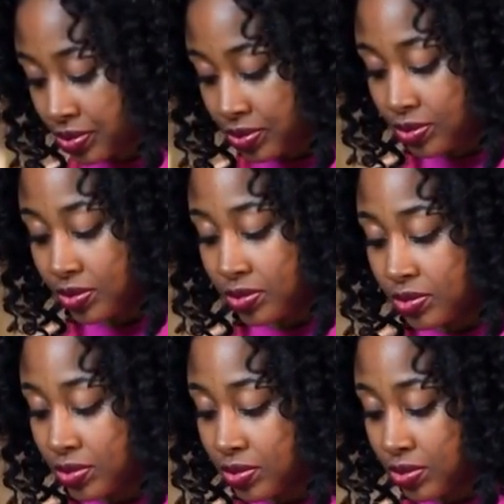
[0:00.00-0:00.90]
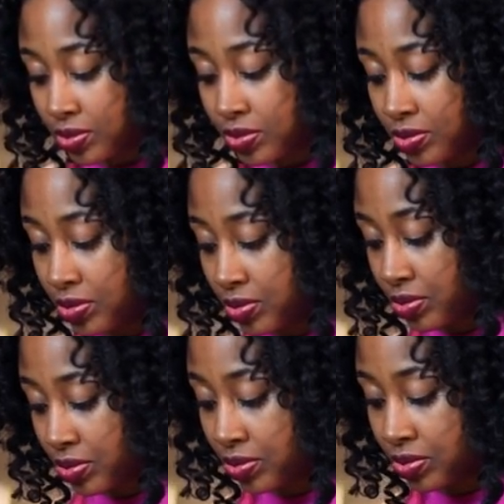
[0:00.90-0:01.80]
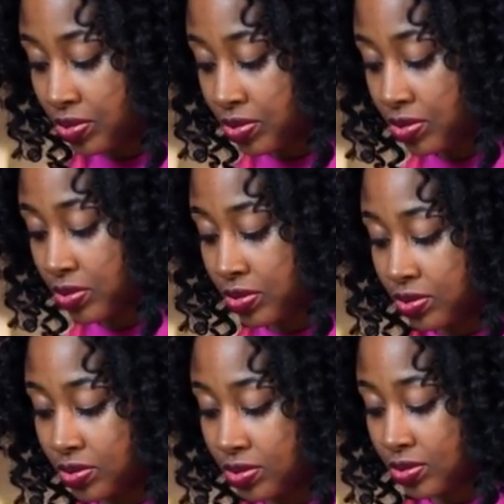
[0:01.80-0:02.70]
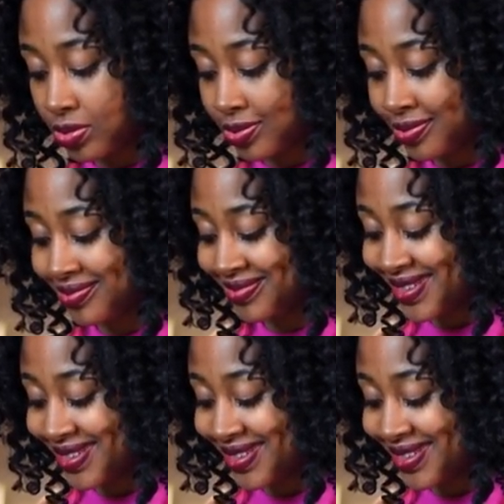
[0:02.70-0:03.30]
Nothing is said.